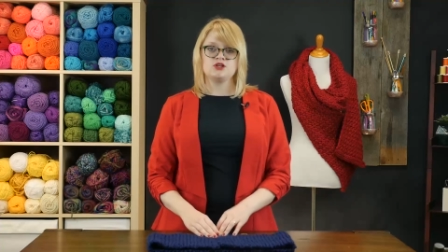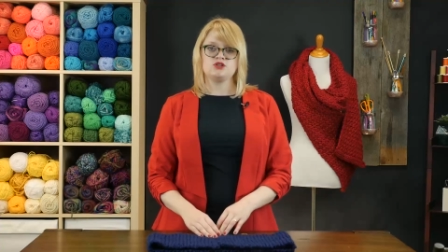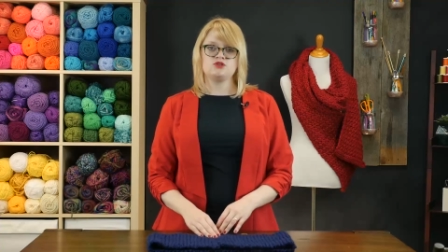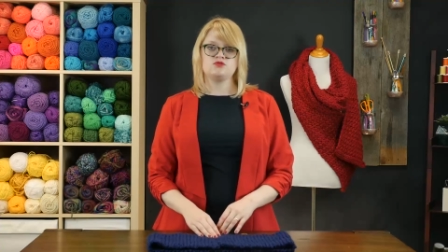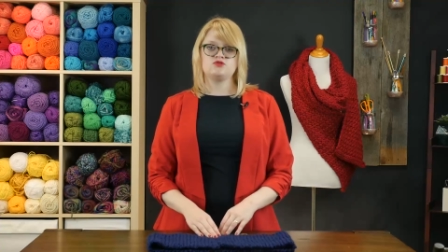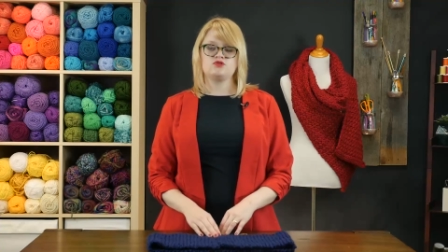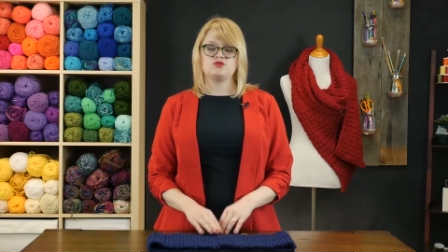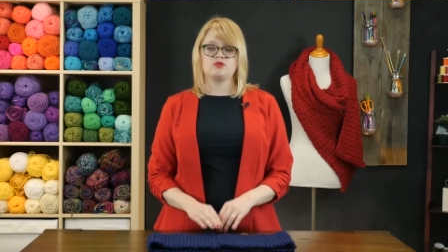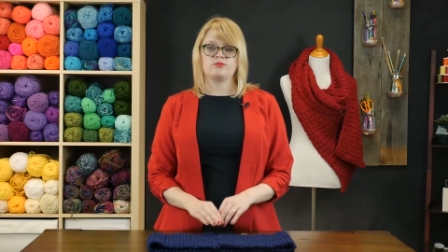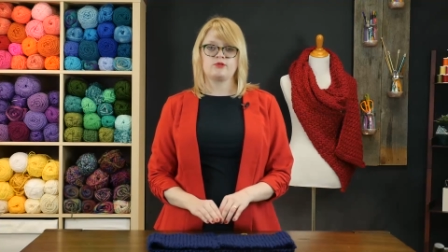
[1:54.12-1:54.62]

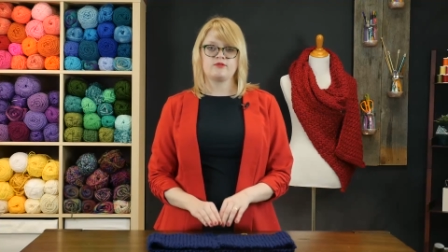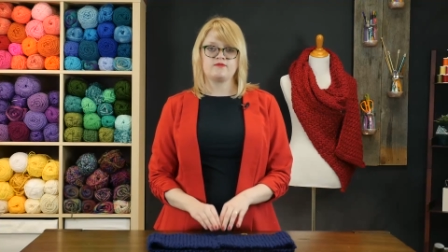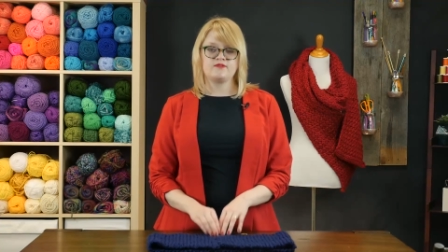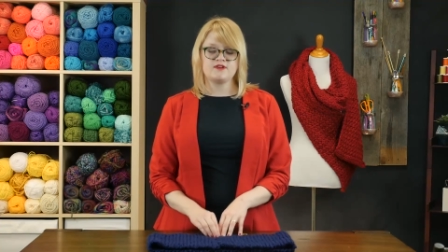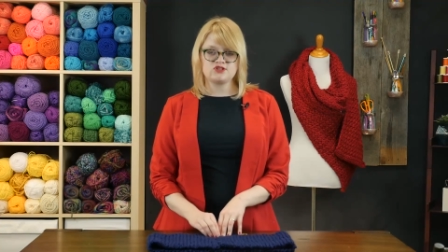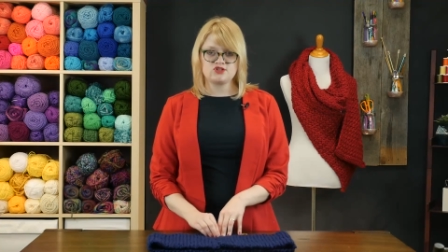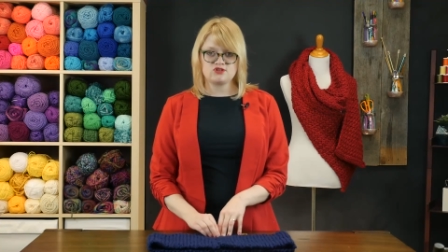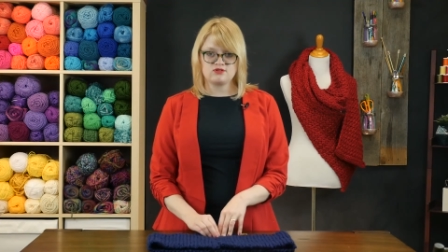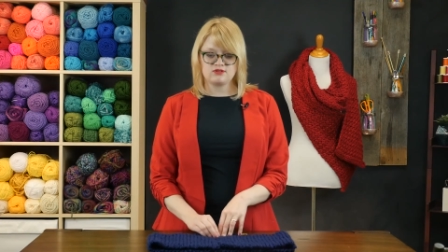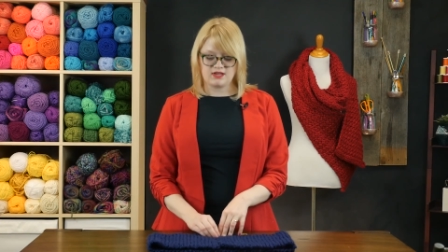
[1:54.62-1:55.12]
You do a
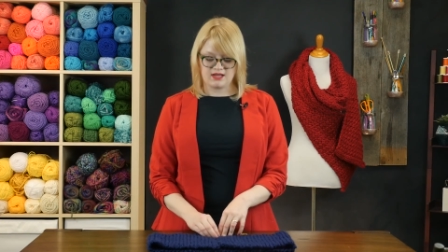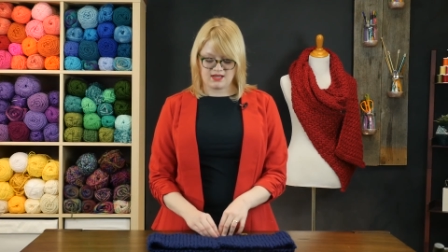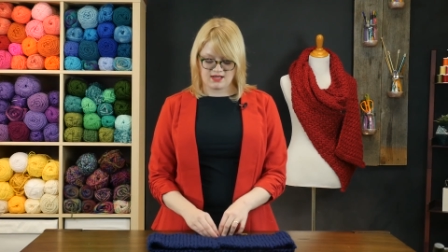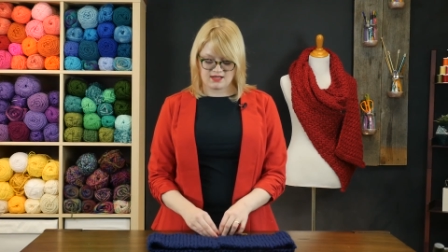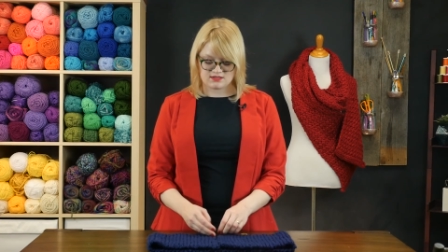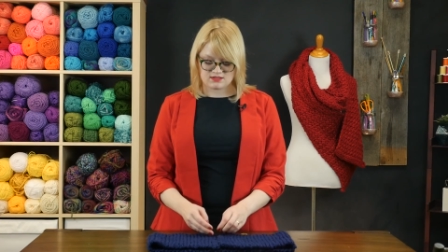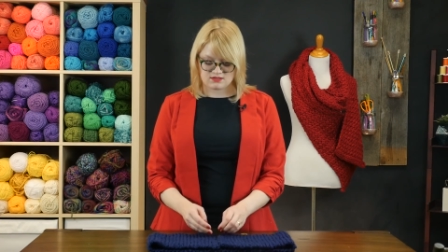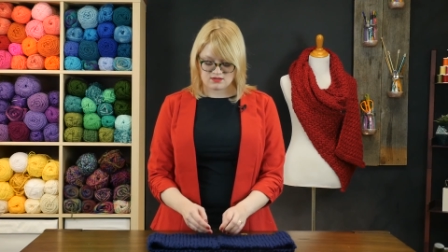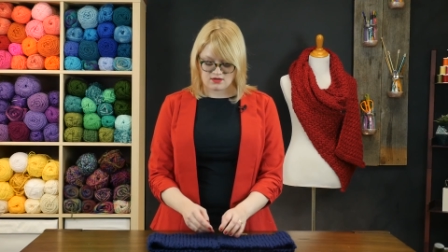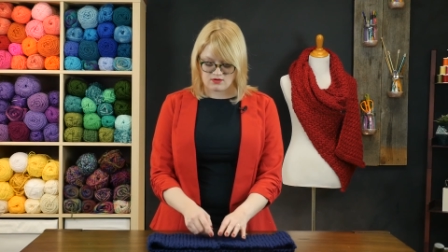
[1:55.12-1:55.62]
provisional
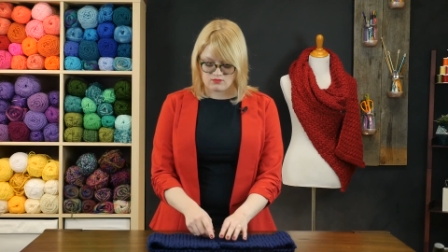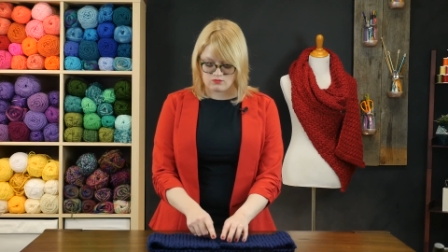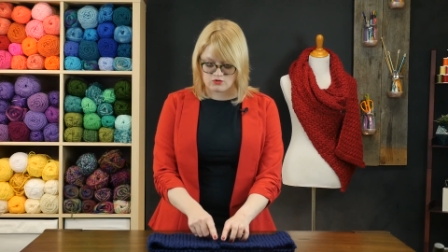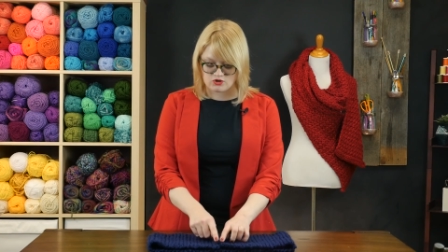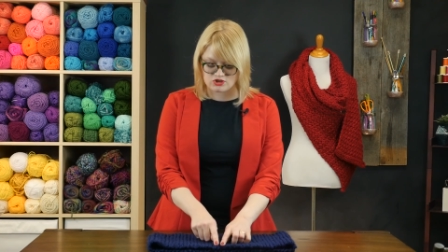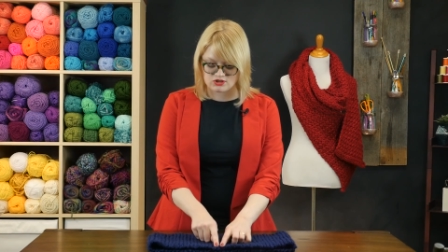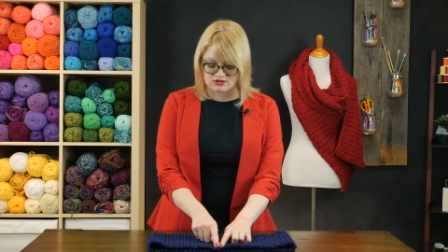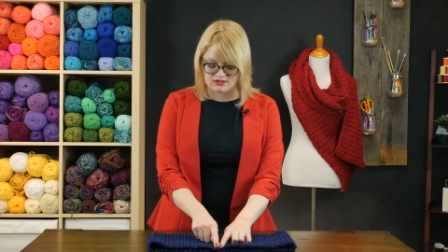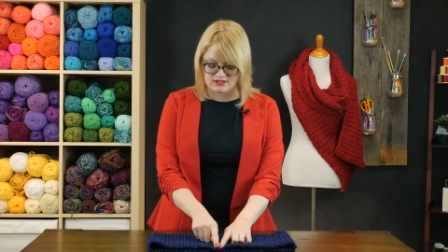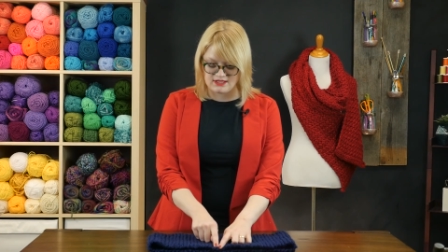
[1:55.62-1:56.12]
cast on,
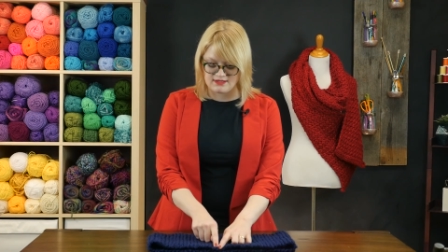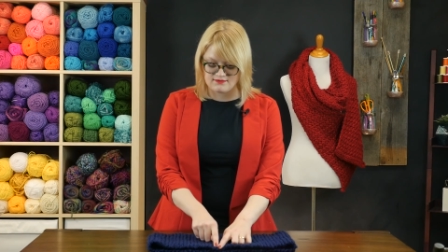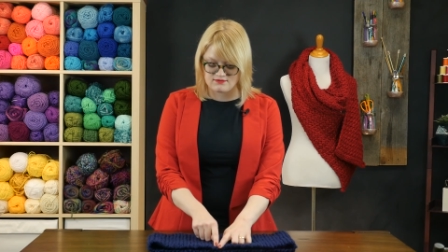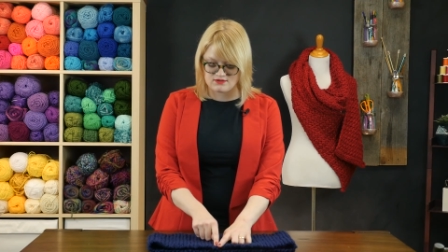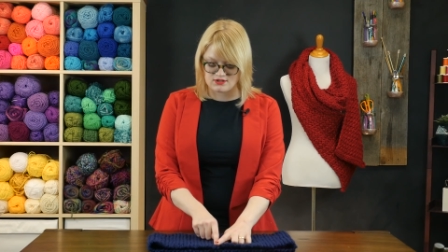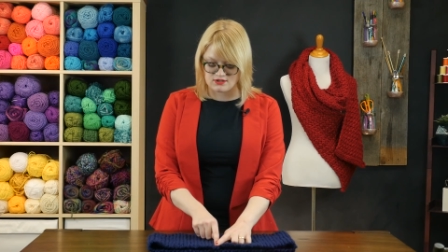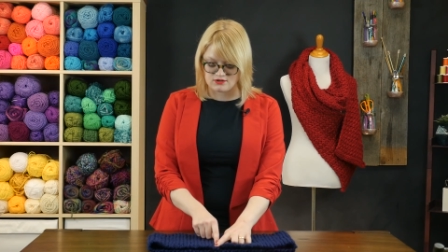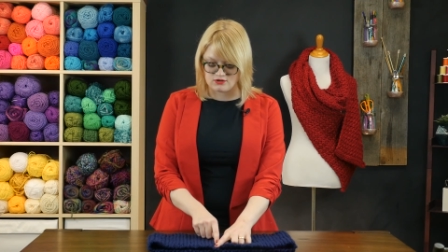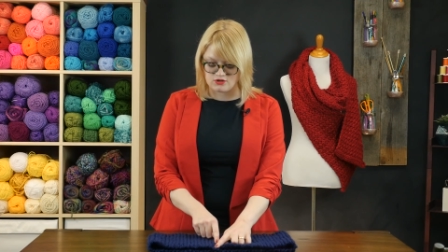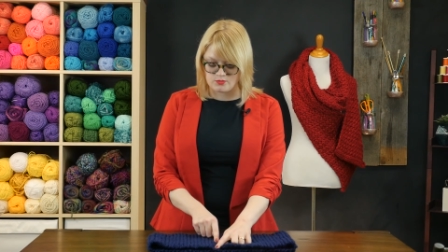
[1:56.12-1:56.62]
which leaves
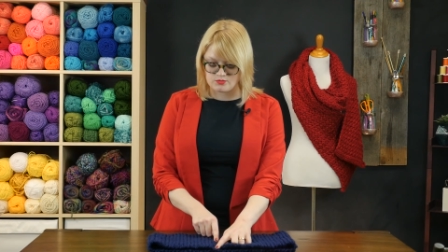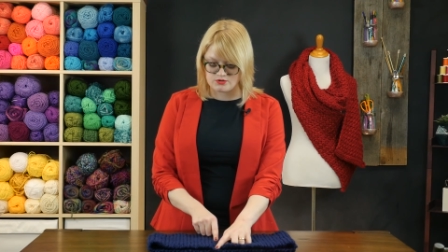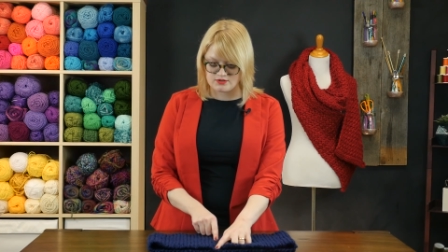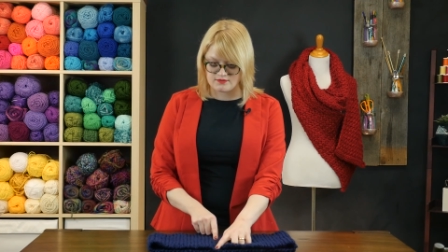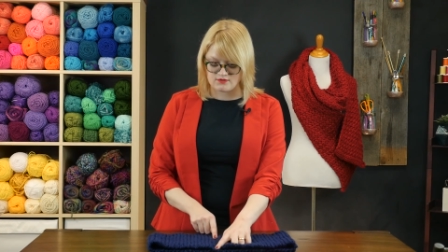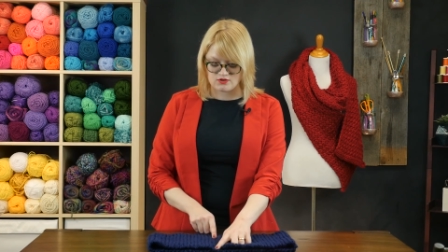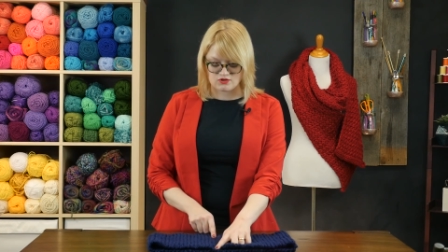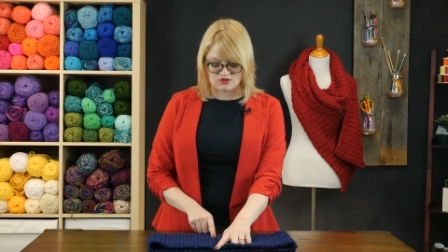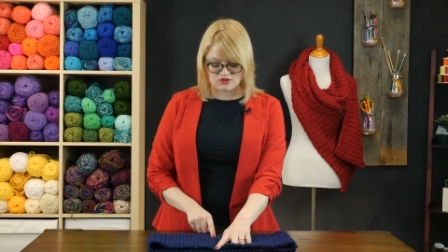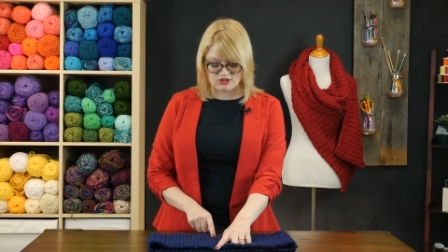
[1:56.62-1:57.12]
the loops
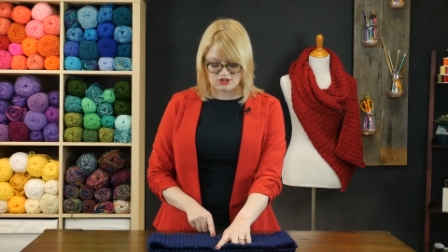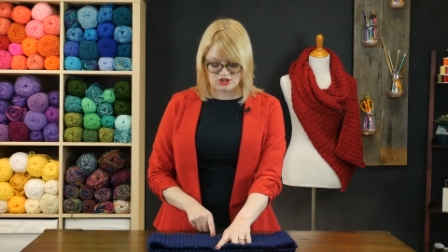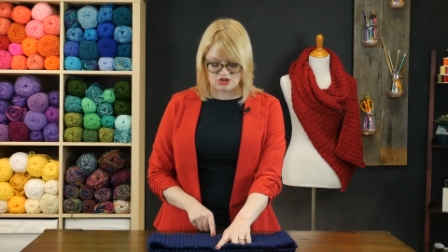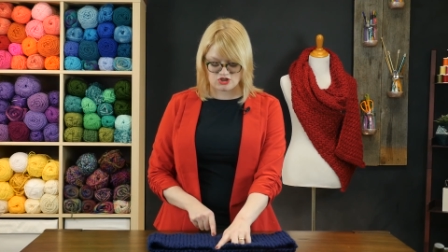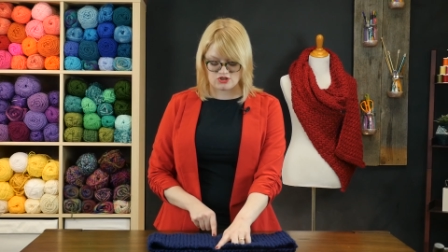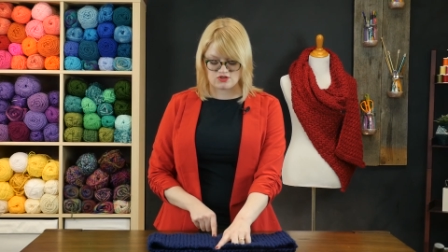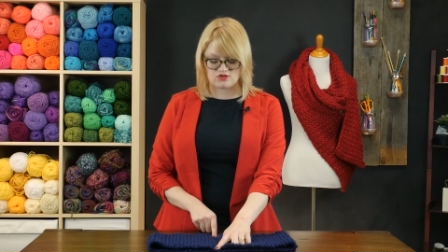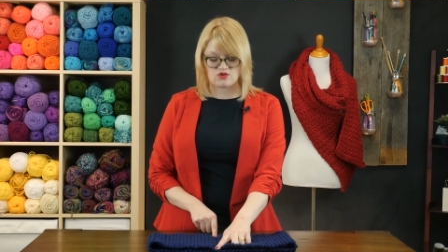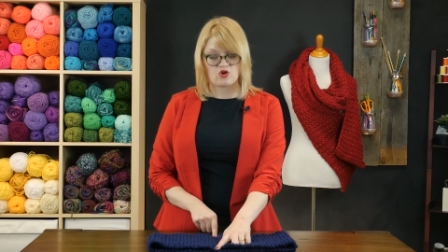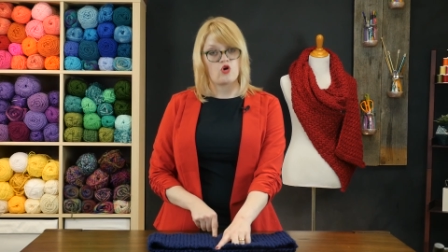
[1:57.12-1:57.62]
of your stitches